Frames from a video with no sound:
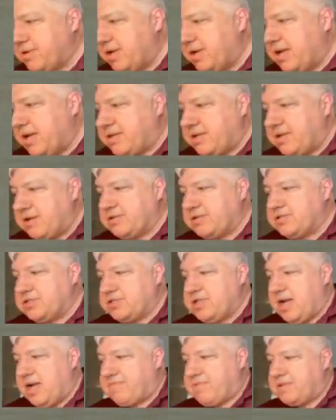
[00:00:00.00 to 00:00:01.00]
and you can
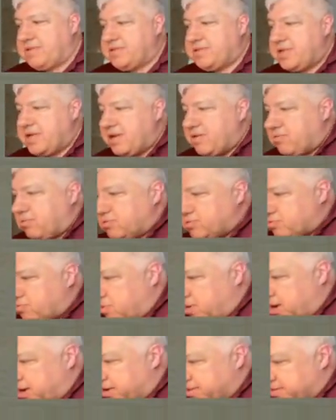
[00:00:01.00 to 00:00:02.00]
check that c equals
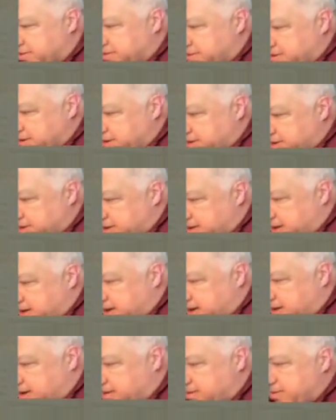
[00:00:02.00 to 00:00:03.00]
1
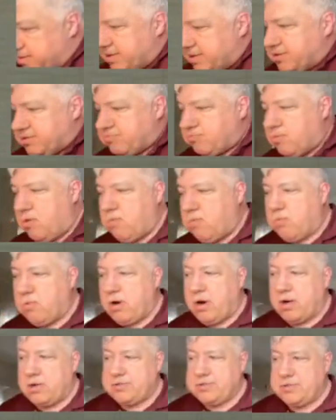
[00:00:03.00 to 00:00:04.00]
is what
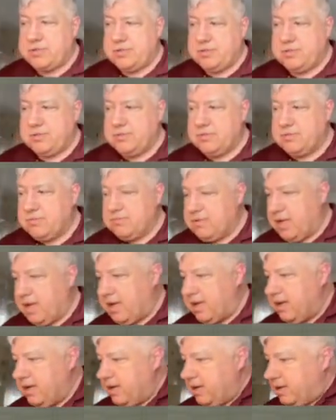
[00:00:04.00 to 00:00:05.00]
works. Okay,
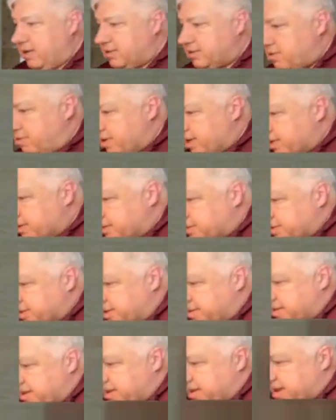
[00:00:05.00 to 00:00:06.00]
so we can see
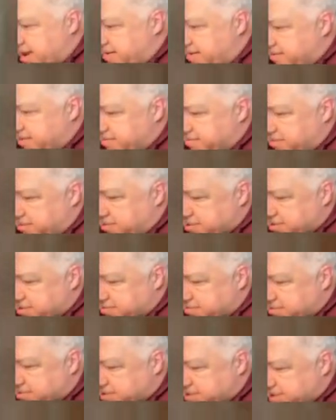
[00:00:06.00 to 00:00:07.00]
that f inverse
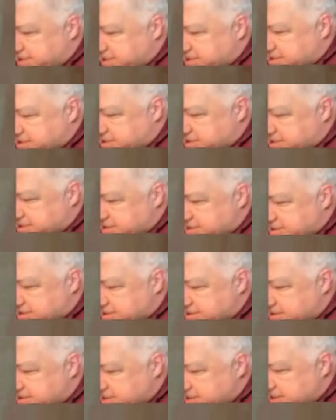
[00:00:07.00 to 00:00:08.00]
of 6,
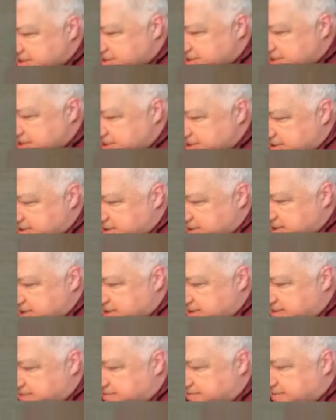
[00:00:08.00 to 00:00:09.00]

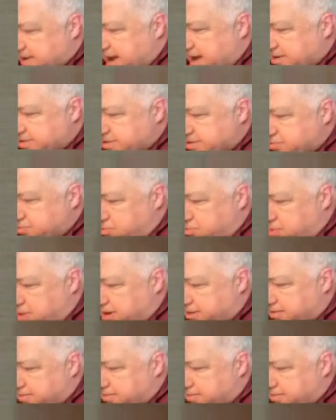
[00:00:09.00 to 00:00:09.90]
in fact, is 1.